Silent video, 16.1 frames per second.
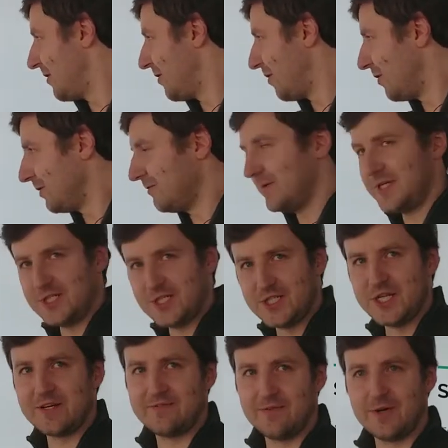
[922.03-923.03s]
always
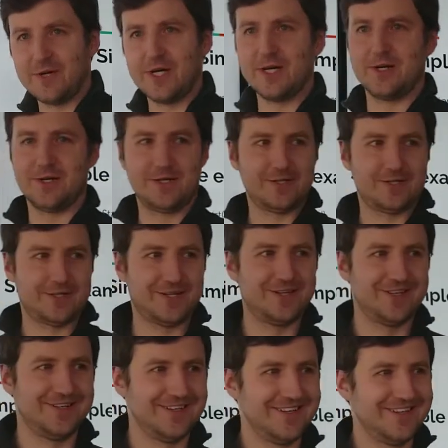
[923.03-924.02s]
check for errors.
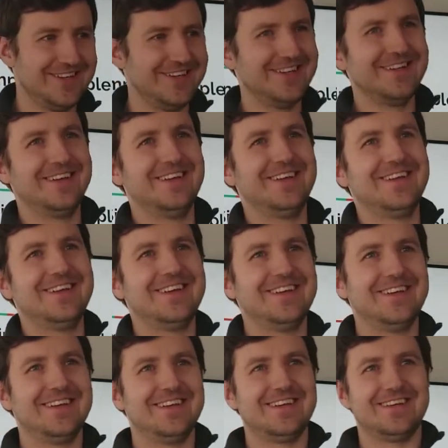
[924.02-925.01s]

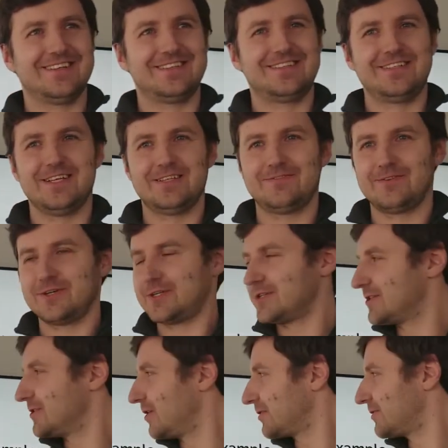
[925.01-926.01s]
This network
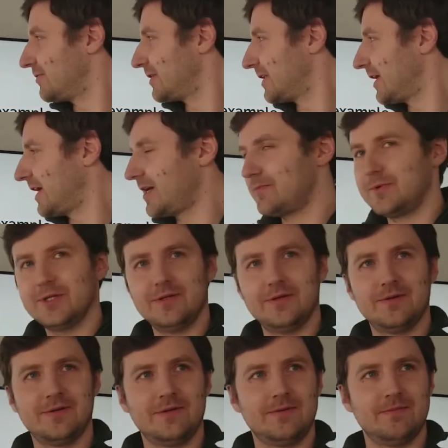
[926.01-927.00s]
is not reliable,